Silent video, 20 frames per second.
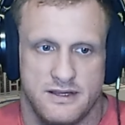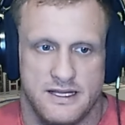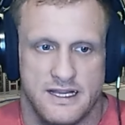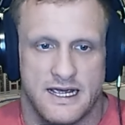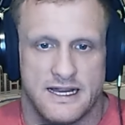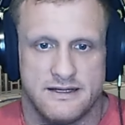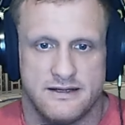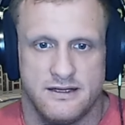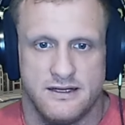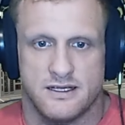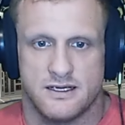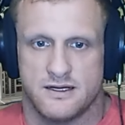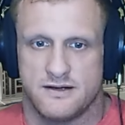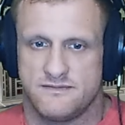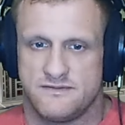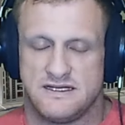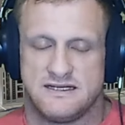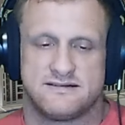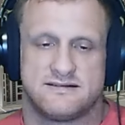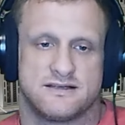idea
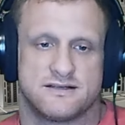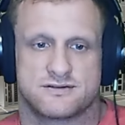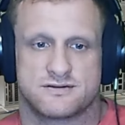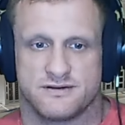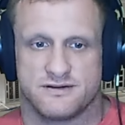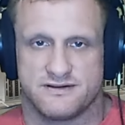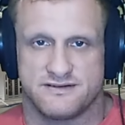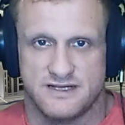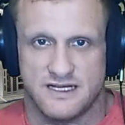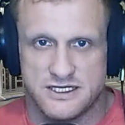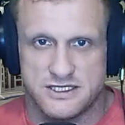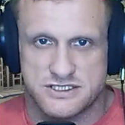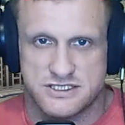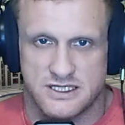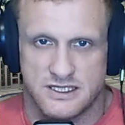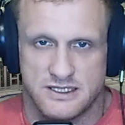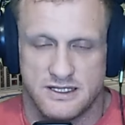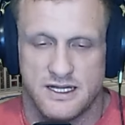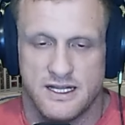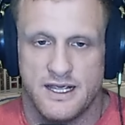of
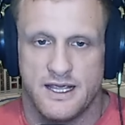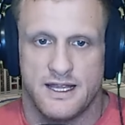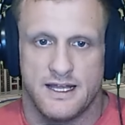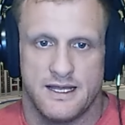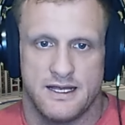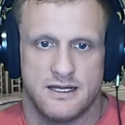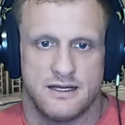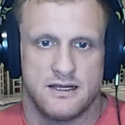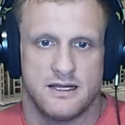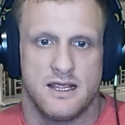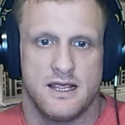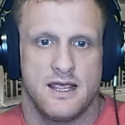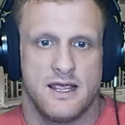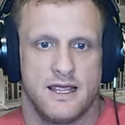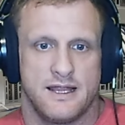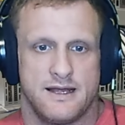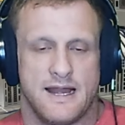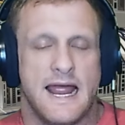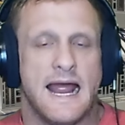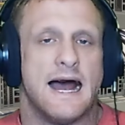decentralization
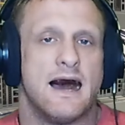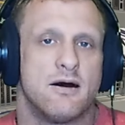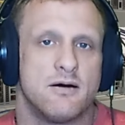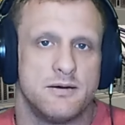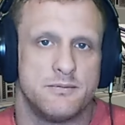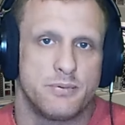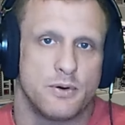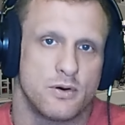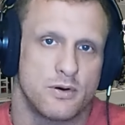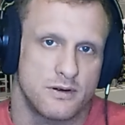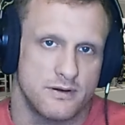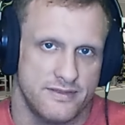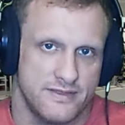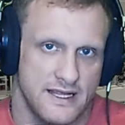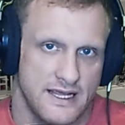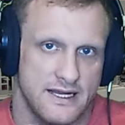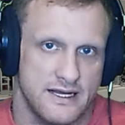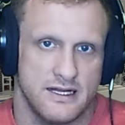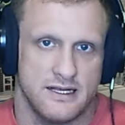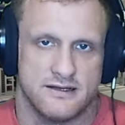and how important
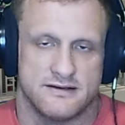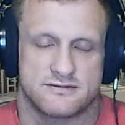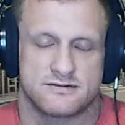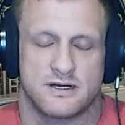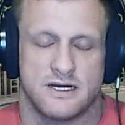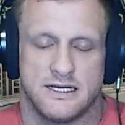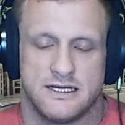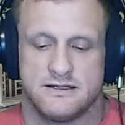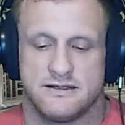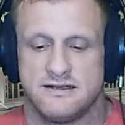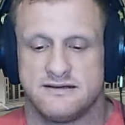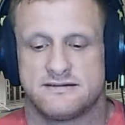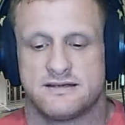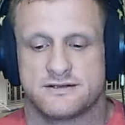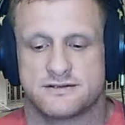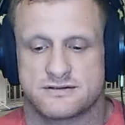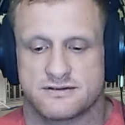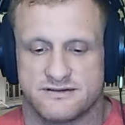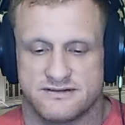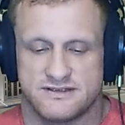that is, right?
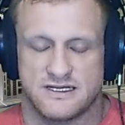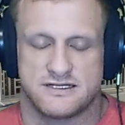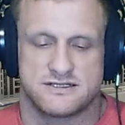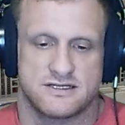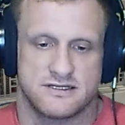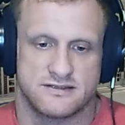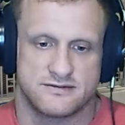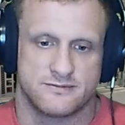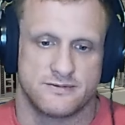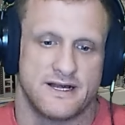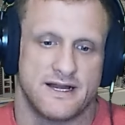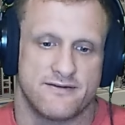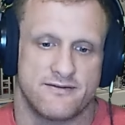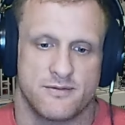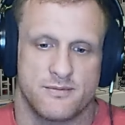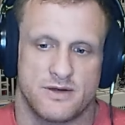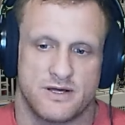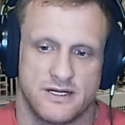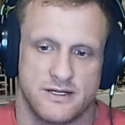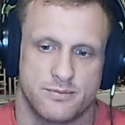Decentralization is what
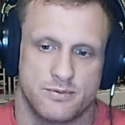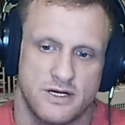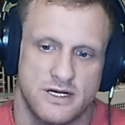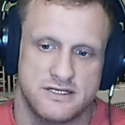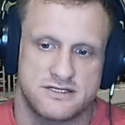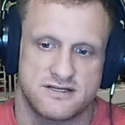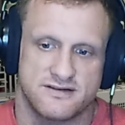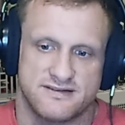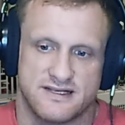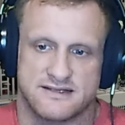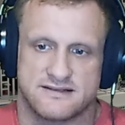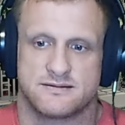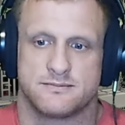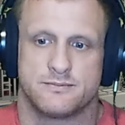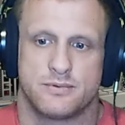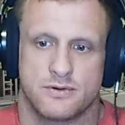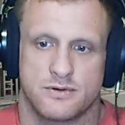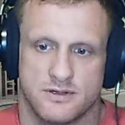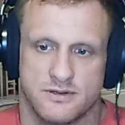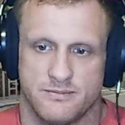everybody preaches. That's
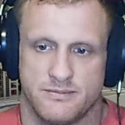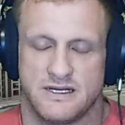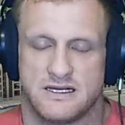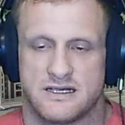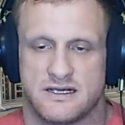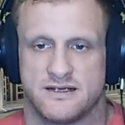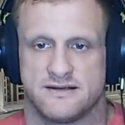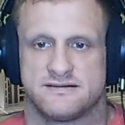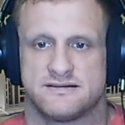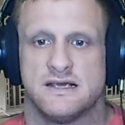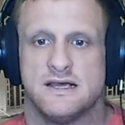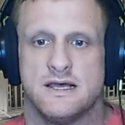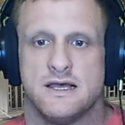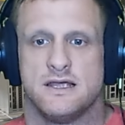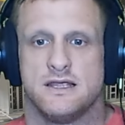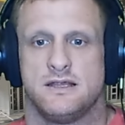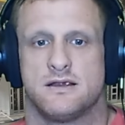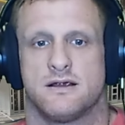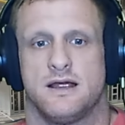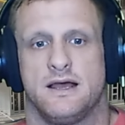important because
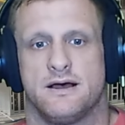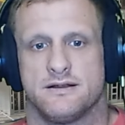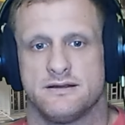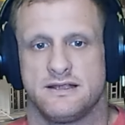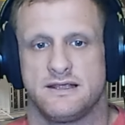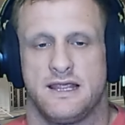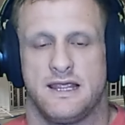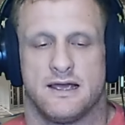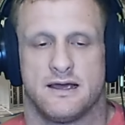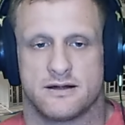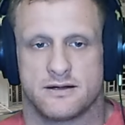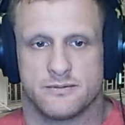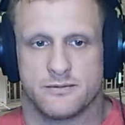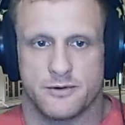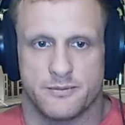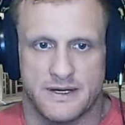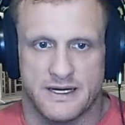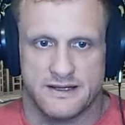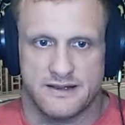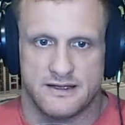you're held accountable
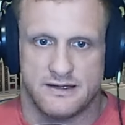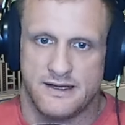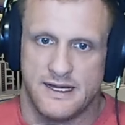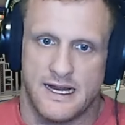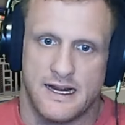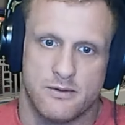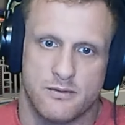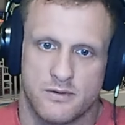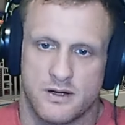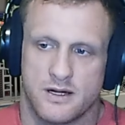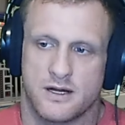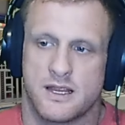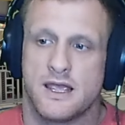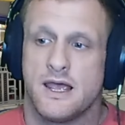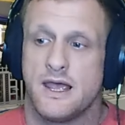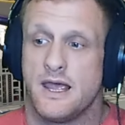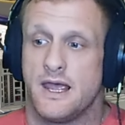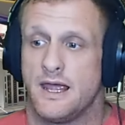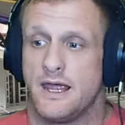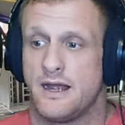by the network
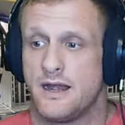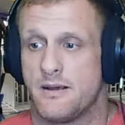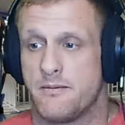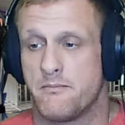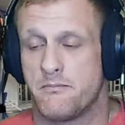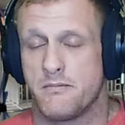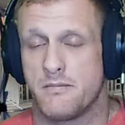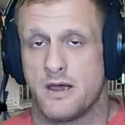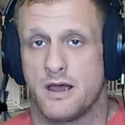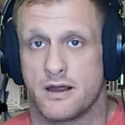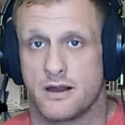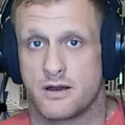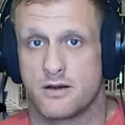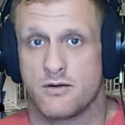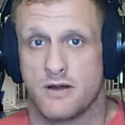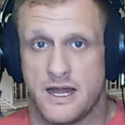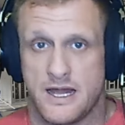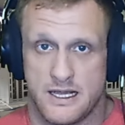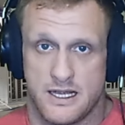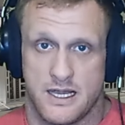and a
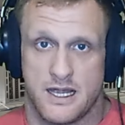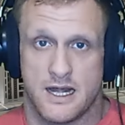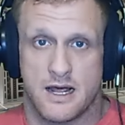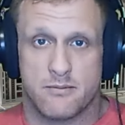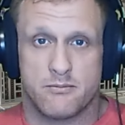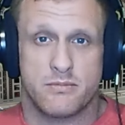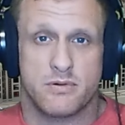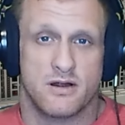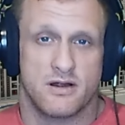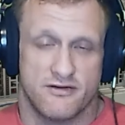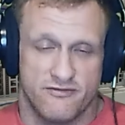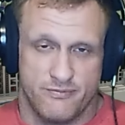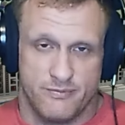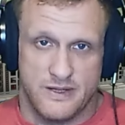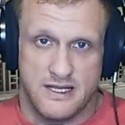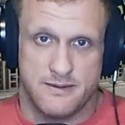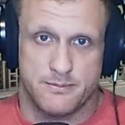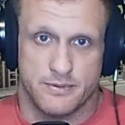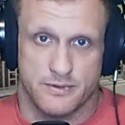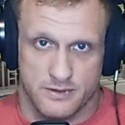great number of
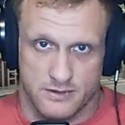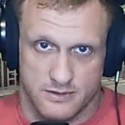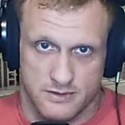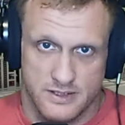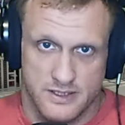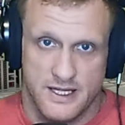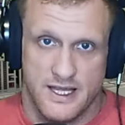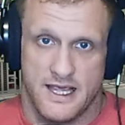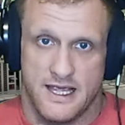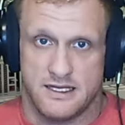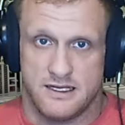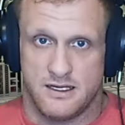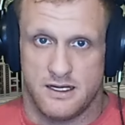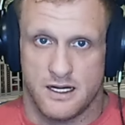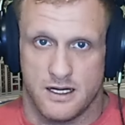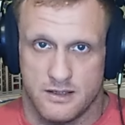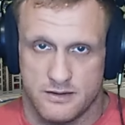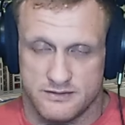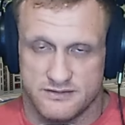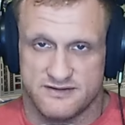people and
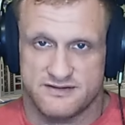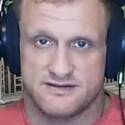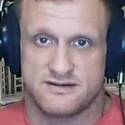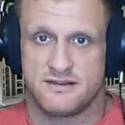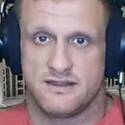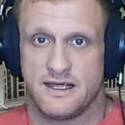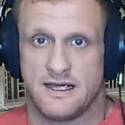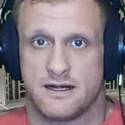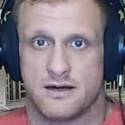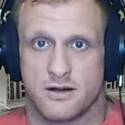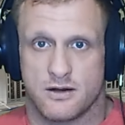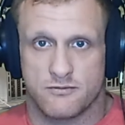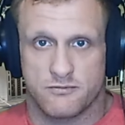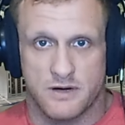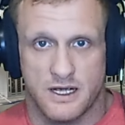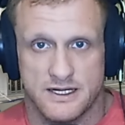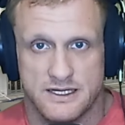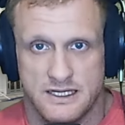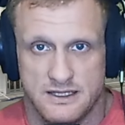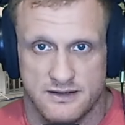nodes that are
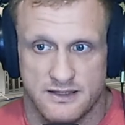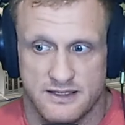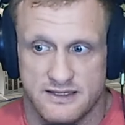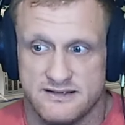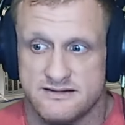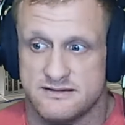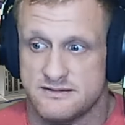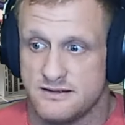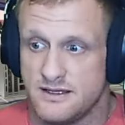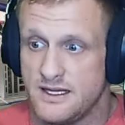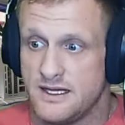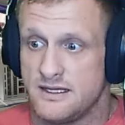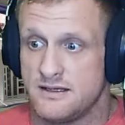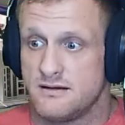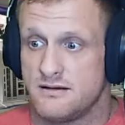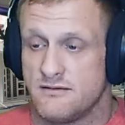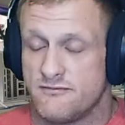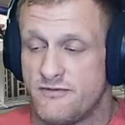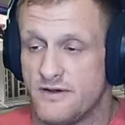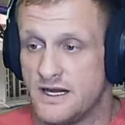running this
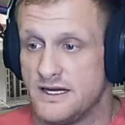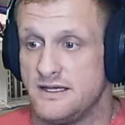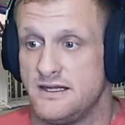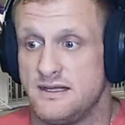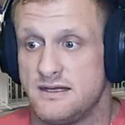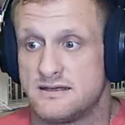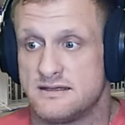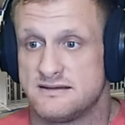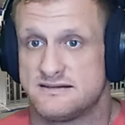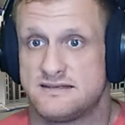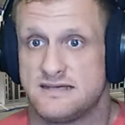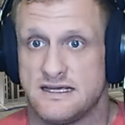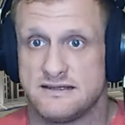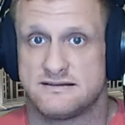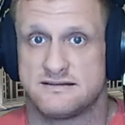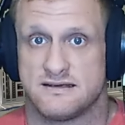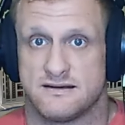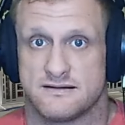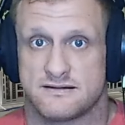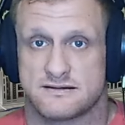and finding
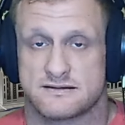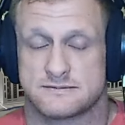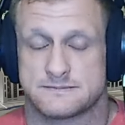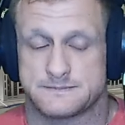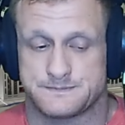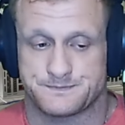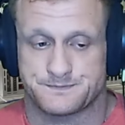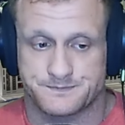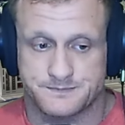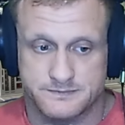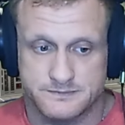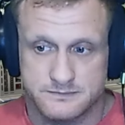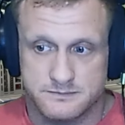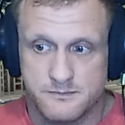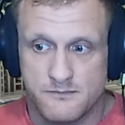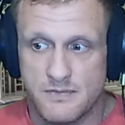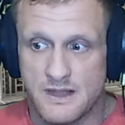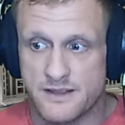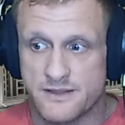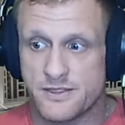consensus.
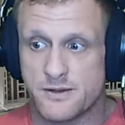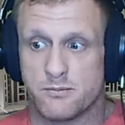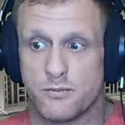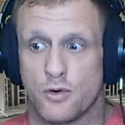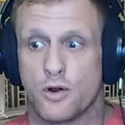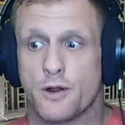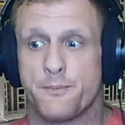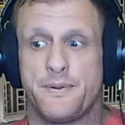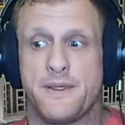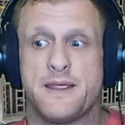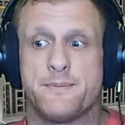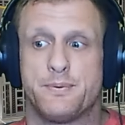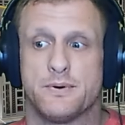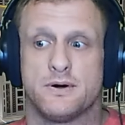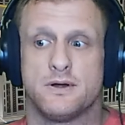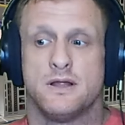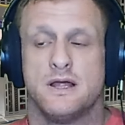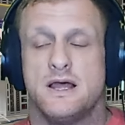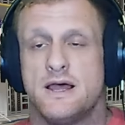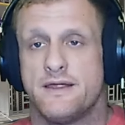The more
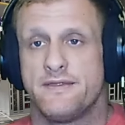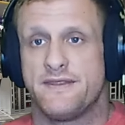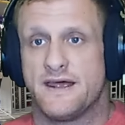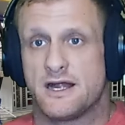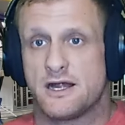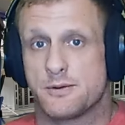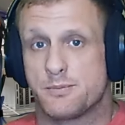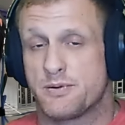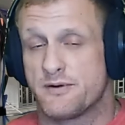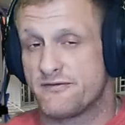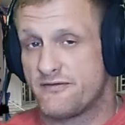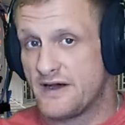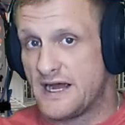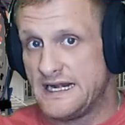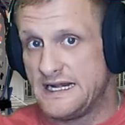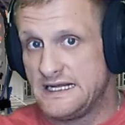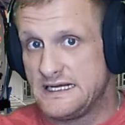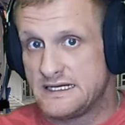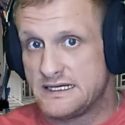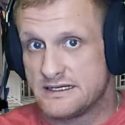people that are
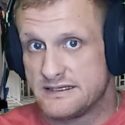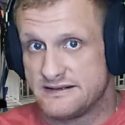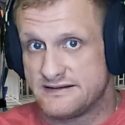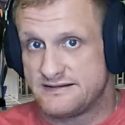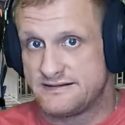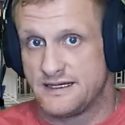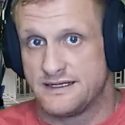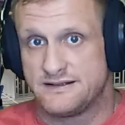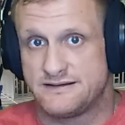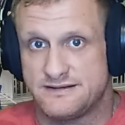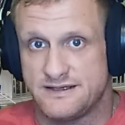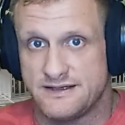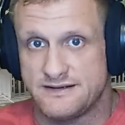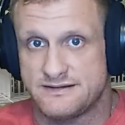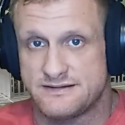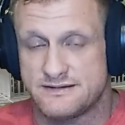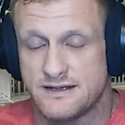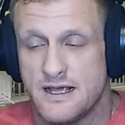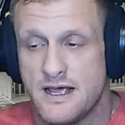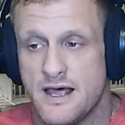providing
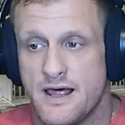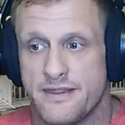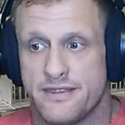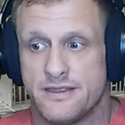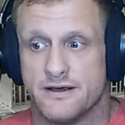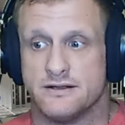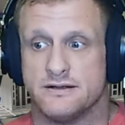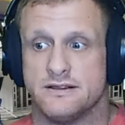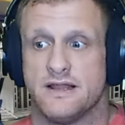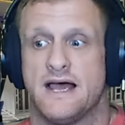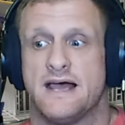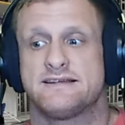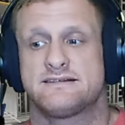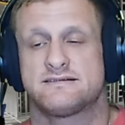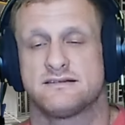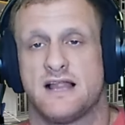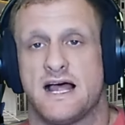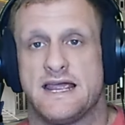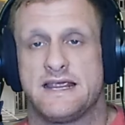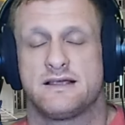consensus, the
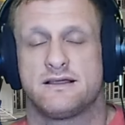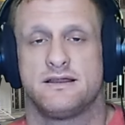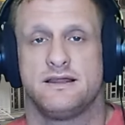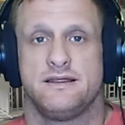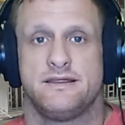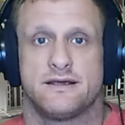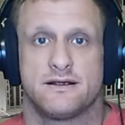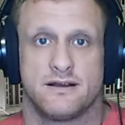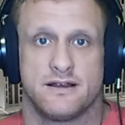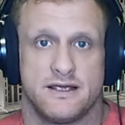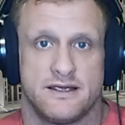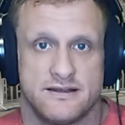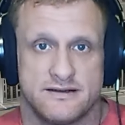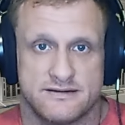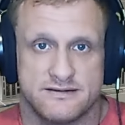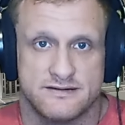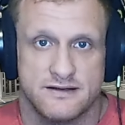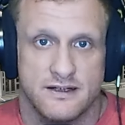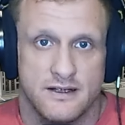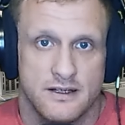less likely there
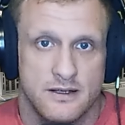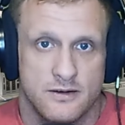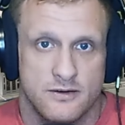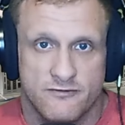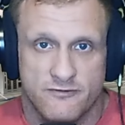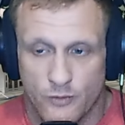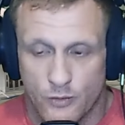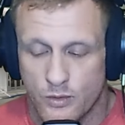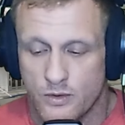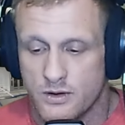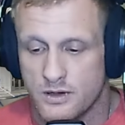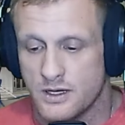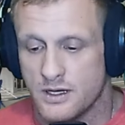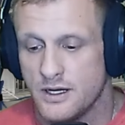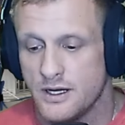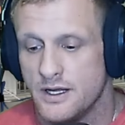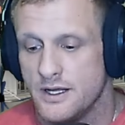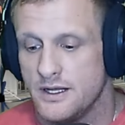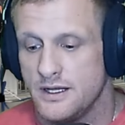is for